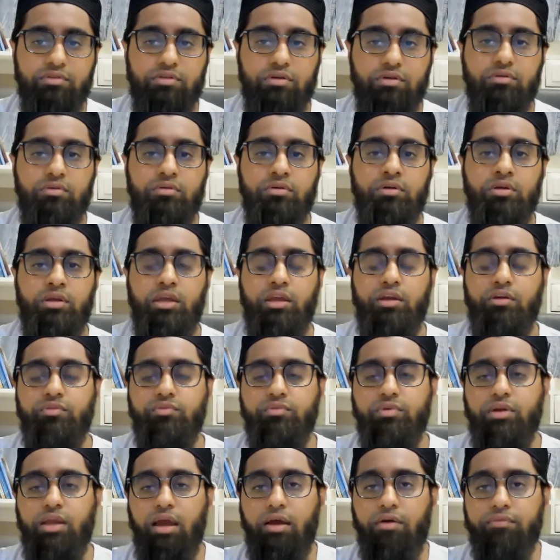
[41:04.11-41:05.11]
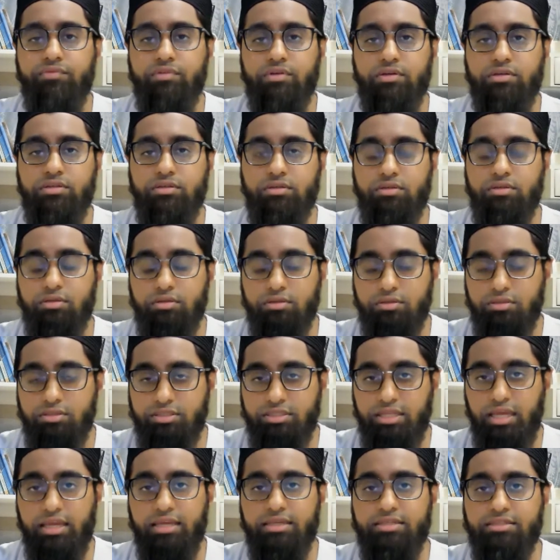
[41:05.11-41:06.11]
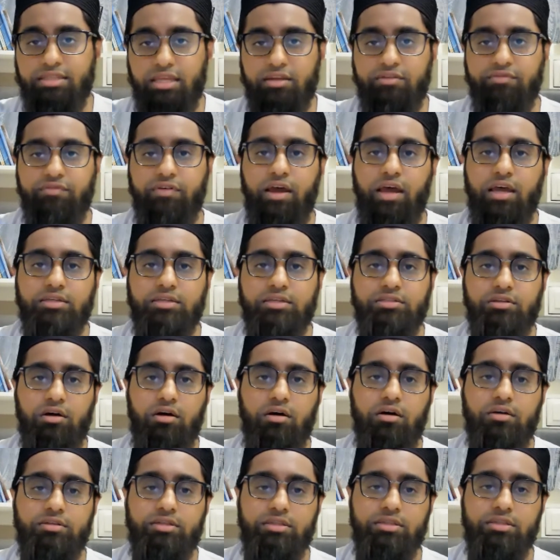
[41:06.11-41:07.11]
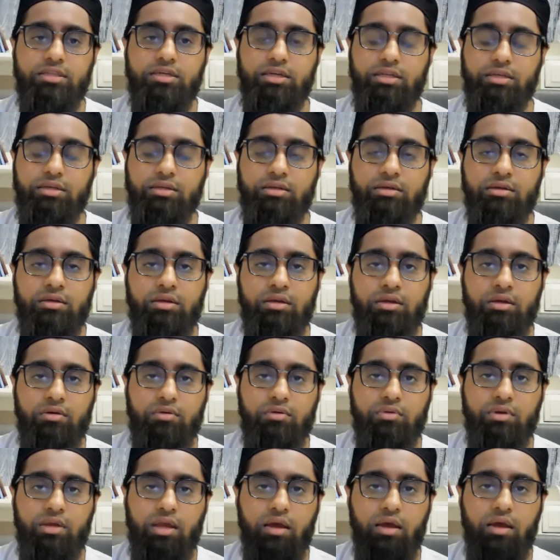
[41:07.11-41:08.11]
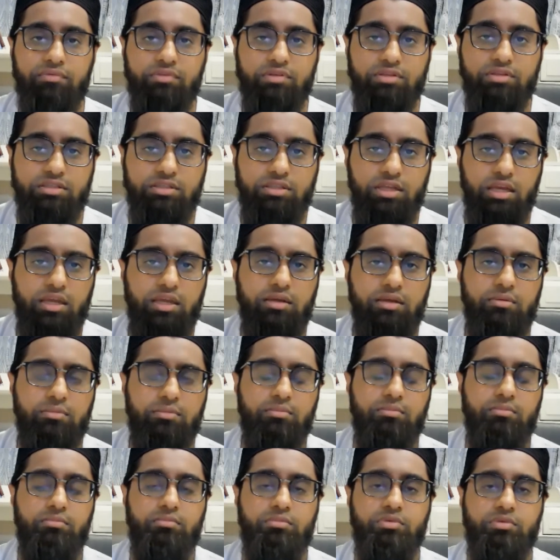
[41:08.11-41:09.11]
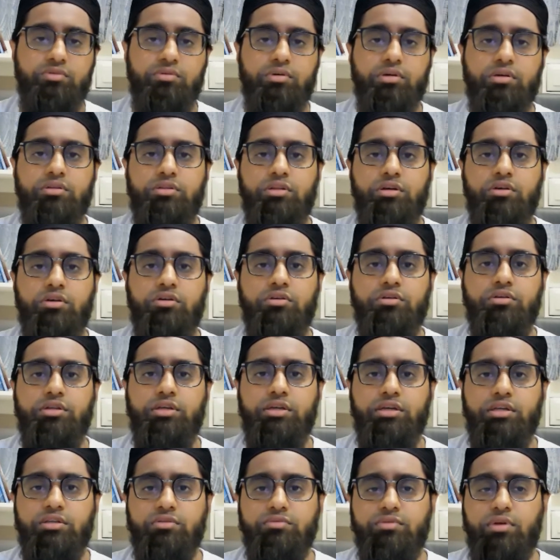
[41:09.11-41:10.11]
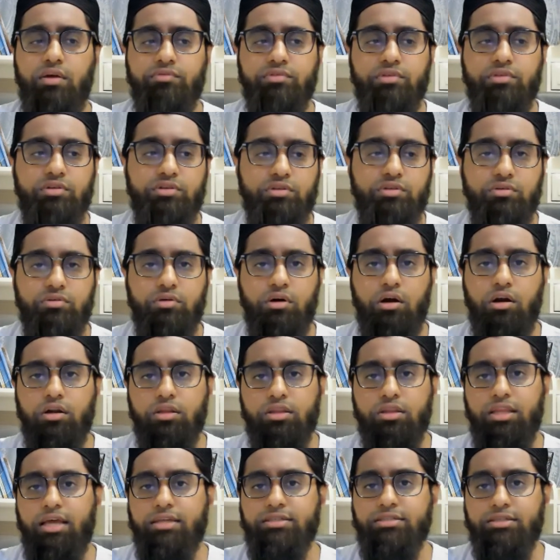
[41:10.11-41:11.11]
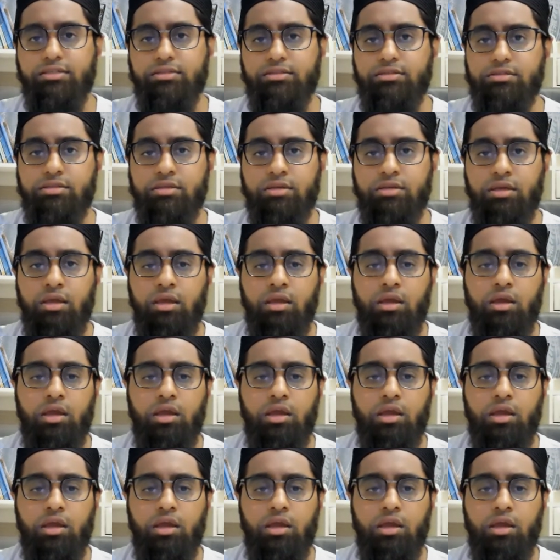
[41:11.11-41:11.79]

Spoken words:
So if we have to stay steadfast on the deen, we have to stay doing the good deeds, we have to do our lessons.